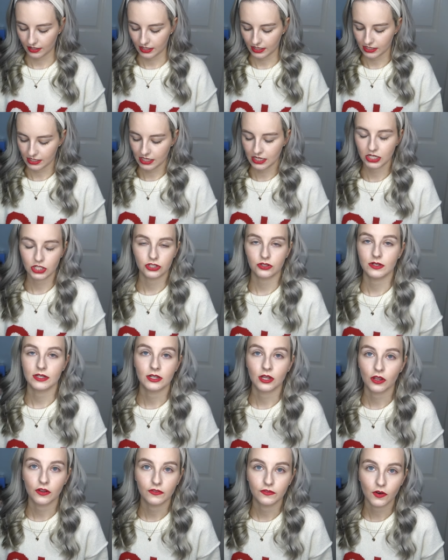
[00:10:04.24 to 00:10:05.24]
There's literally
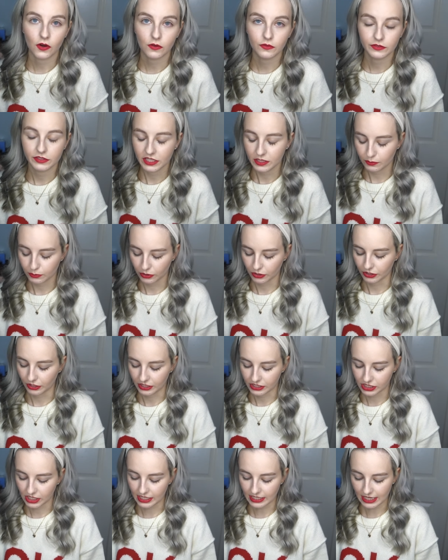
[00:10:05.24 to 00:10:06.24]
no fault for this
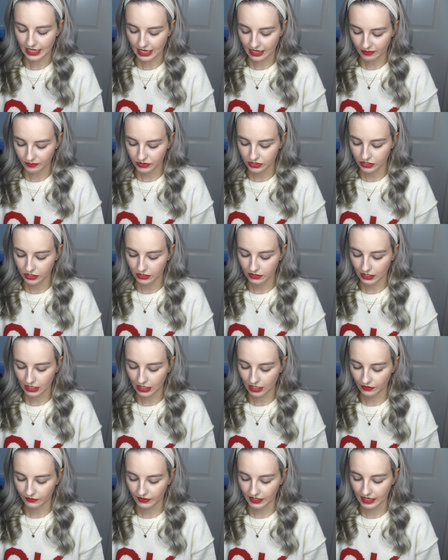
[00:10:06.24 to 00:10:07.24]
product. I
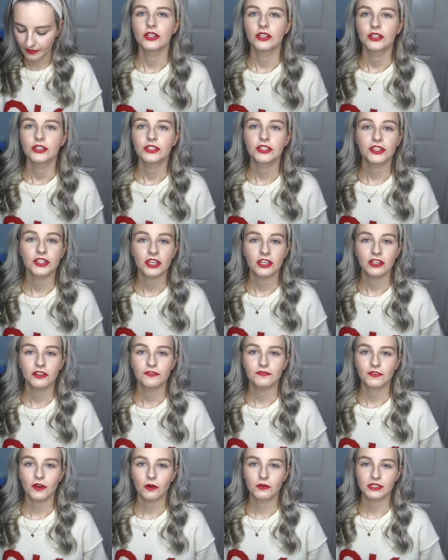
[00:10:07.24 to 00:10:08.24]
absolutely love it. So the only
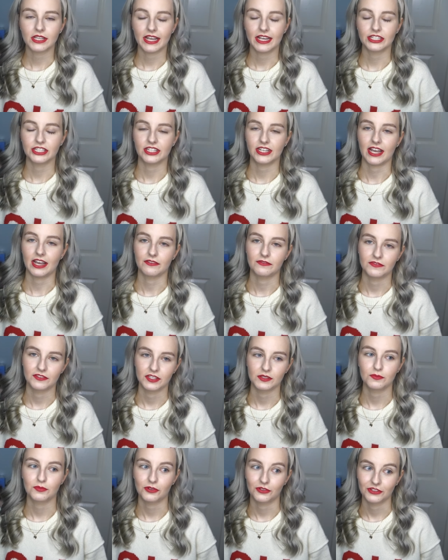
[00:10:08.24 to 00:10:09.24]
fault I actually have for
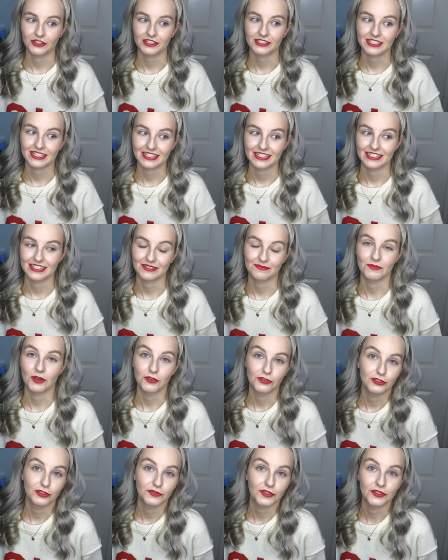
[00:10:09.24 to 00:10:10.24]
this product, as
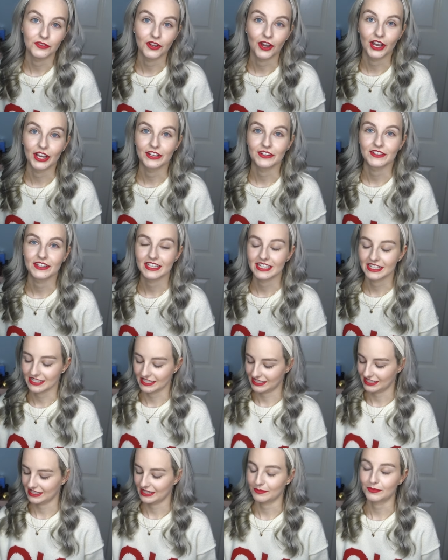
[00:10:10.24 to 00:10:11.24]
most of you know,
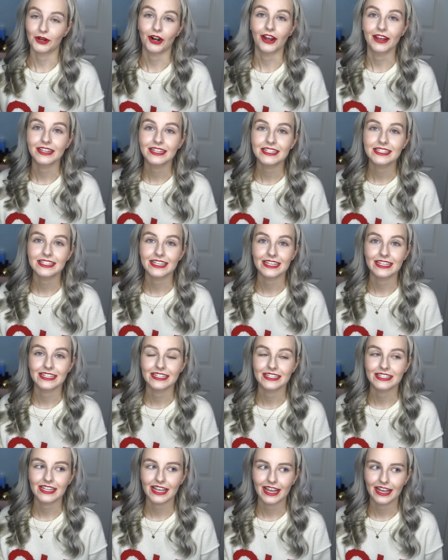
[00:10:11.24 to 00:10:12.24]
is the price. It
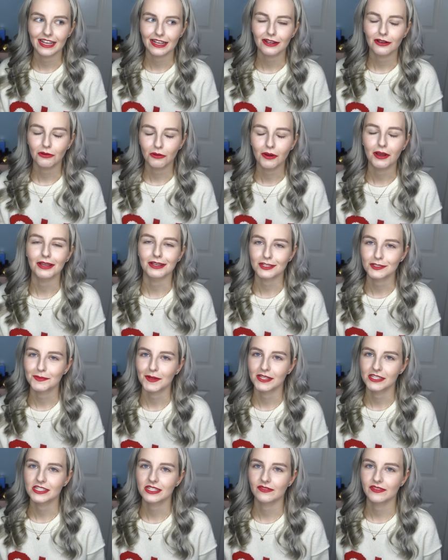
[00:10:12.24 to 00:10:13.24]
is quite
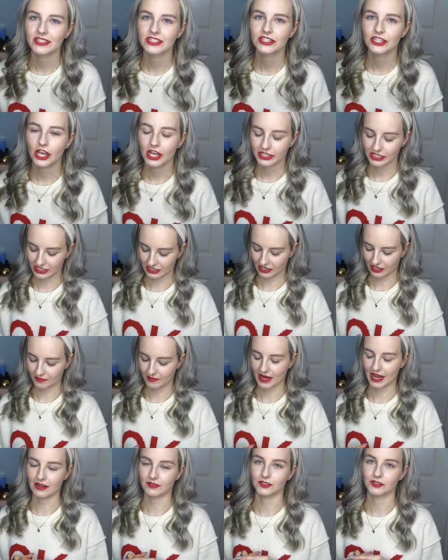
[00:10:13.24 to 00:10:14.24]
expensive. It's
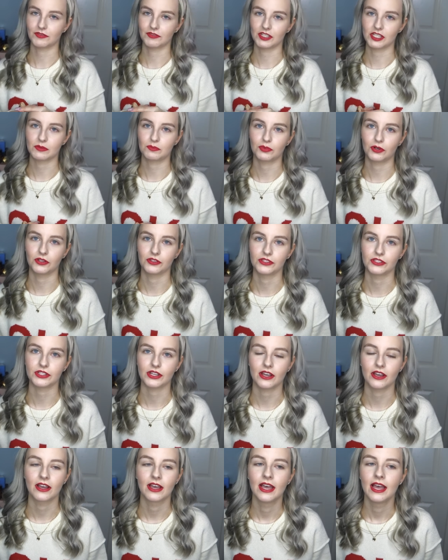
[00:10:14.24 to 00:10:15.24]
£39 for this
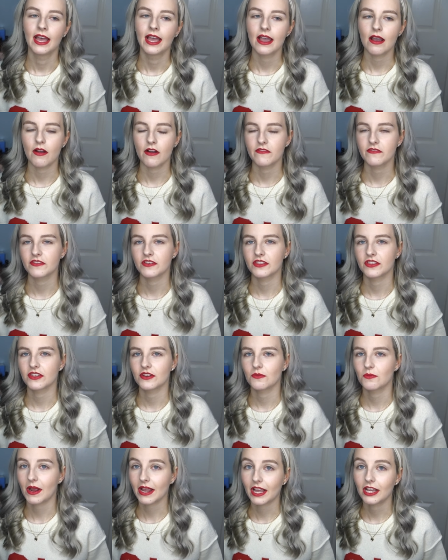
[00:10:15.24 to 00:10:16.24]
bronzer. However,
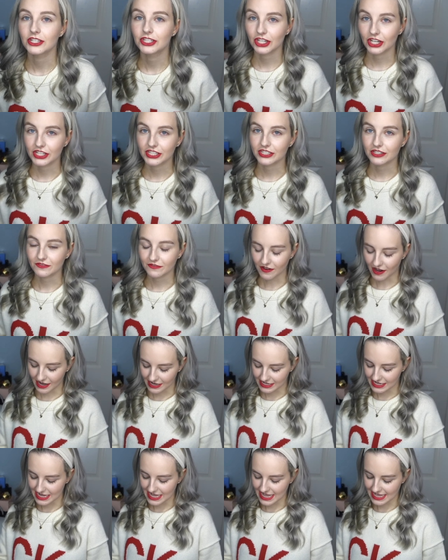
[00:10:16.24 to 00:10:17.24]
the way I
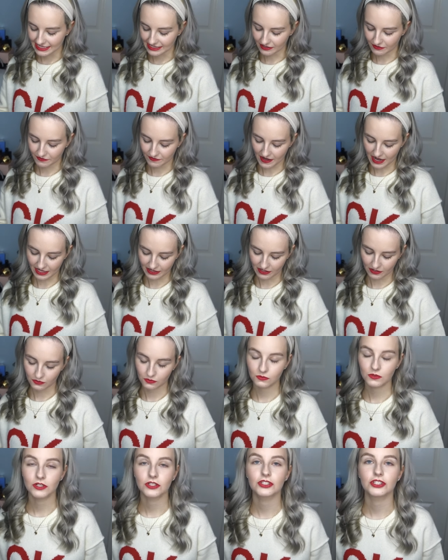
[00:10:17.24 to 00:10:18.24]
justified it is the fact that
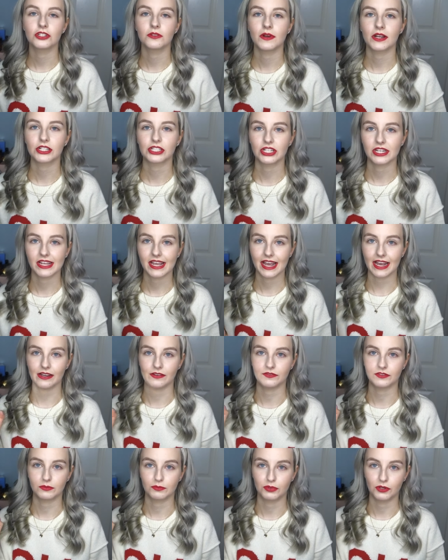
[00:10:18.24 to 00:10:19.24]
once you actually
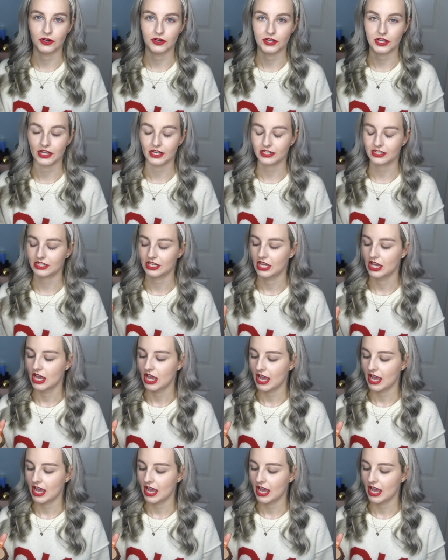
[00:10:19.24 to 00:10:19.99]
have the product